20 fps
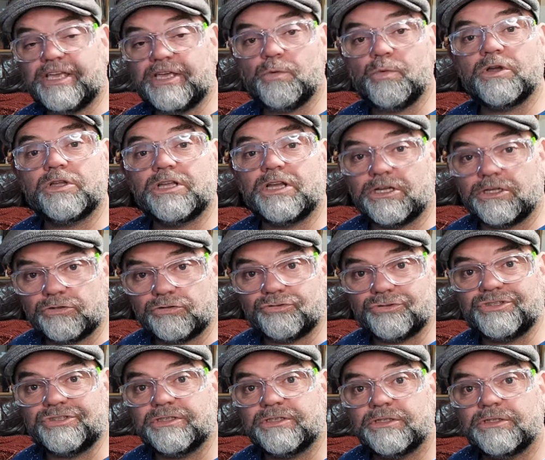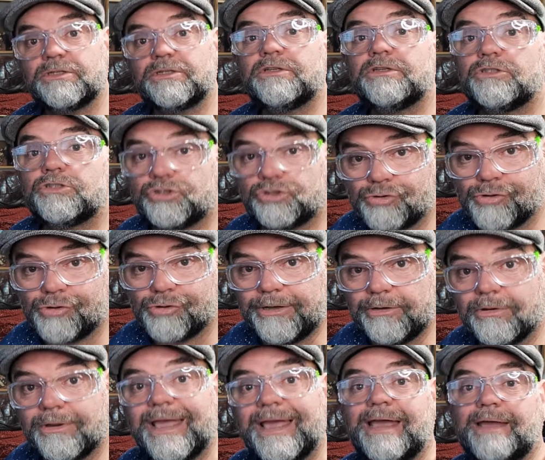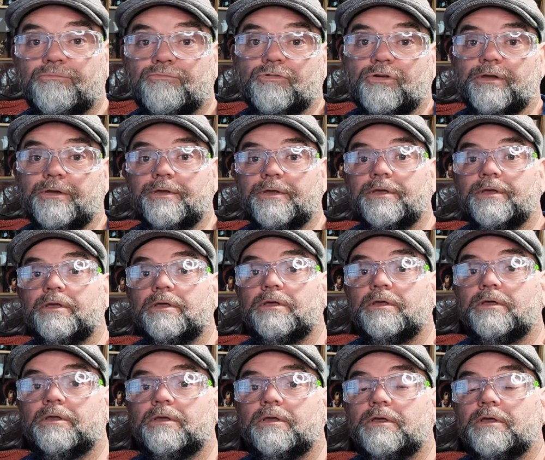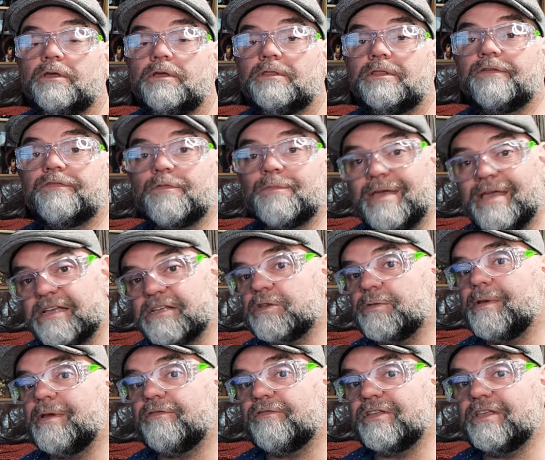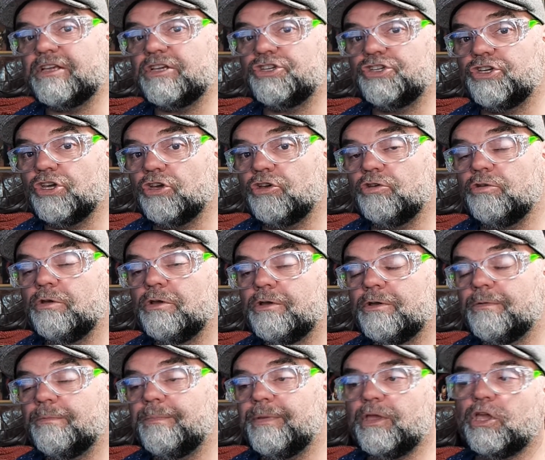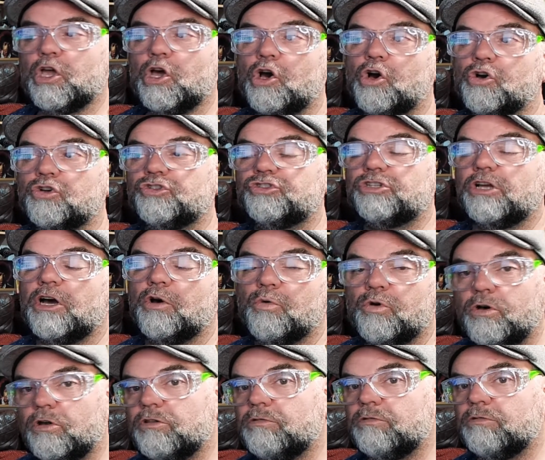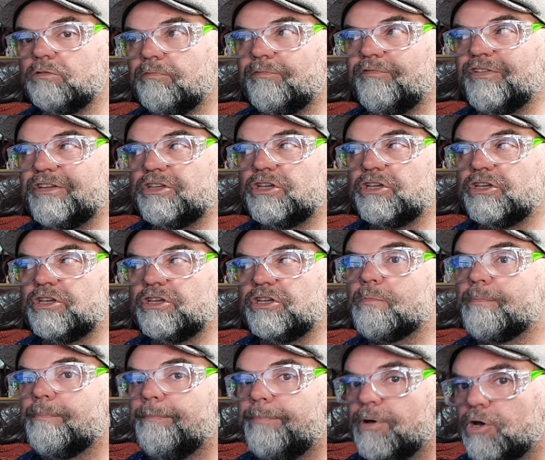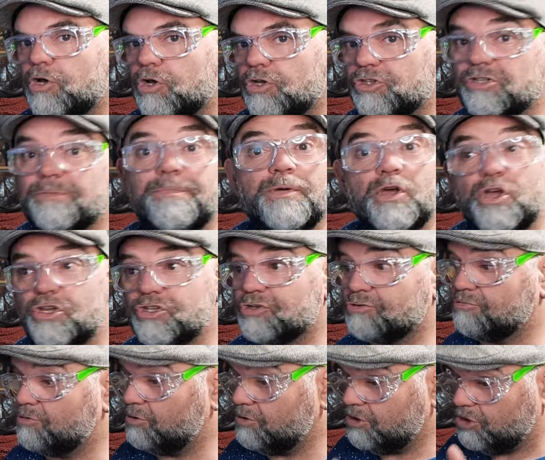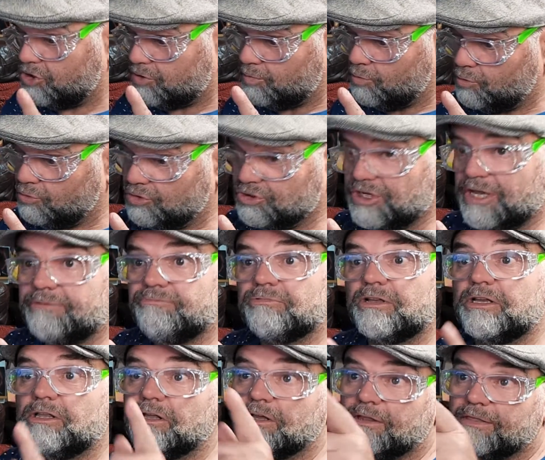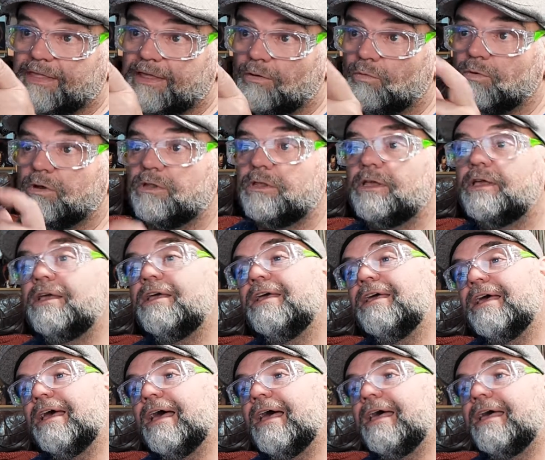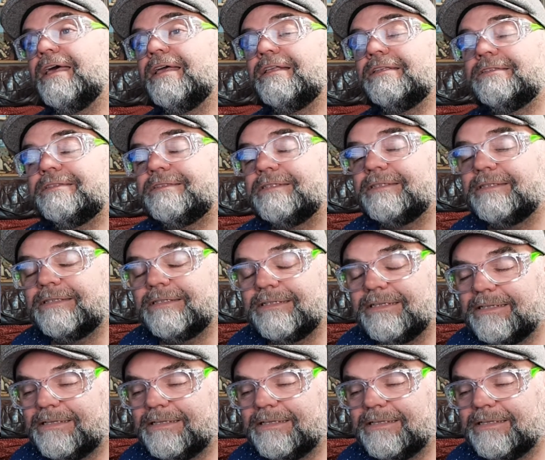T100 trail camera. Now for me it's a bit of an issue because I want to video birds, and birds are only small generally, like that one, and